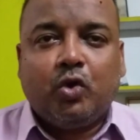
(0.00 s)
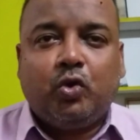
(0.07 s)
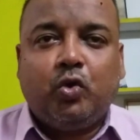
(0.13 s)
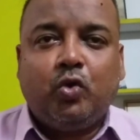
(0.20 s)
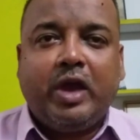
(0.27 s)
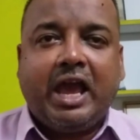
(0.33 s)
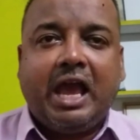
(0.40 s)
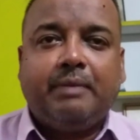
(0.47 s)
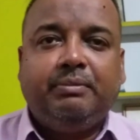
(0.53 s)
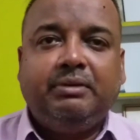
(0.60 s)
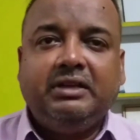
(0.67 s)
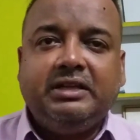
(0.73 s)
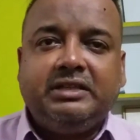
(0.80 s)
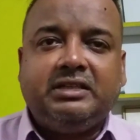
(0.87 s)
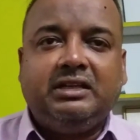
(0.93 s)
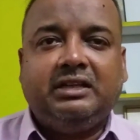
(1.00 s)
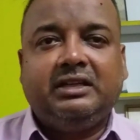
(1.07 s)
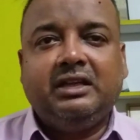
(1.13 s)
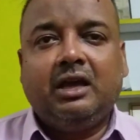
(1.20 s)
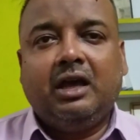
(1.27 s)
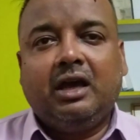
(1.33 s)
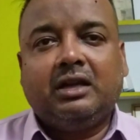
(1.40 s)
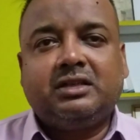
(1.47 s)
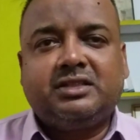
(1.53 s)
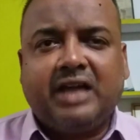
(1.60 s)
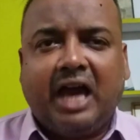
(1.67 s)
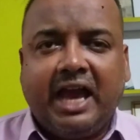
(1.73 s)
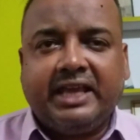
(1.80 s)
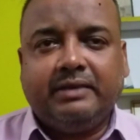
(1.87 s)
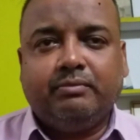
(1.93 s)
who have little
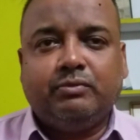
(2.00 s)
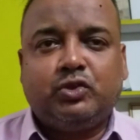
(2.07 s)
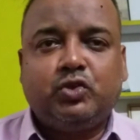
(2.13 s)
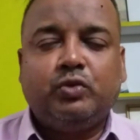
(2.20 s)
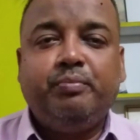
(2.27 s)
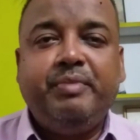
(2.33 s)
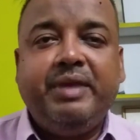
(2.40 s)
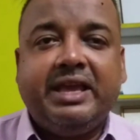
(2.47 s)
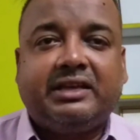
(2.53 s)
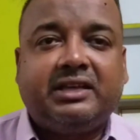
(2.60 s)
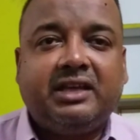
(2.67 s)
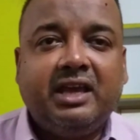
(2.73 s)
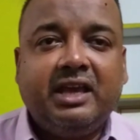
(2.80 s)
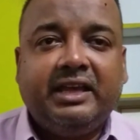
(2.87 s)
time to make